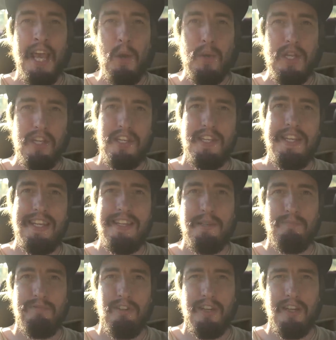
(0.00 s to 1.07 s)
we just need
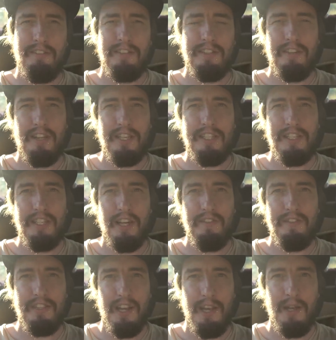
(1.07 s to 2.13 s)
to prioritize
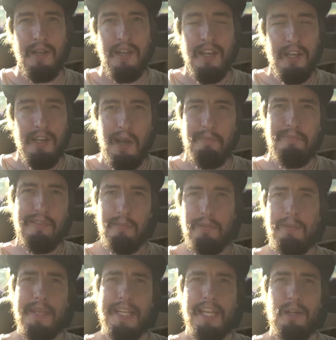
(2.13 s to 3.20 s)
stuff, so I'm
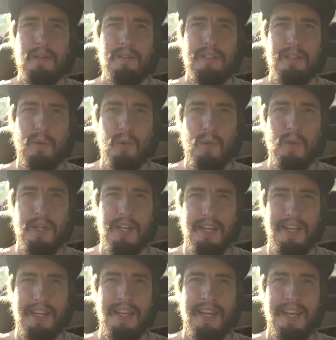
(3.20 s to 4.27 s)
probably going to
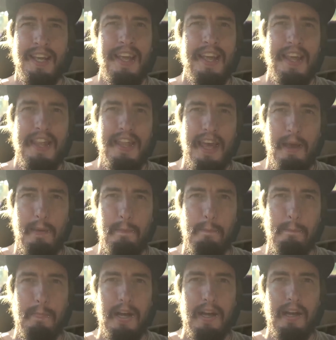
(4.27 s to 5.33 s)
order
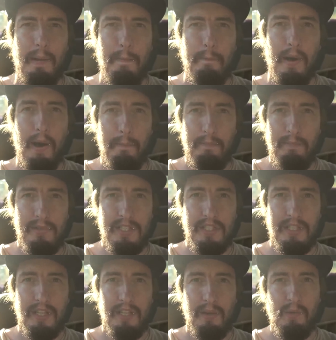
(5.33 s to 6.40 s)
them
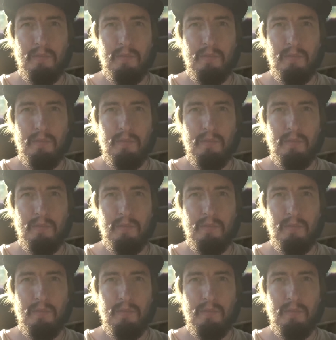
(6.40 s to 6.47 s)
pumps.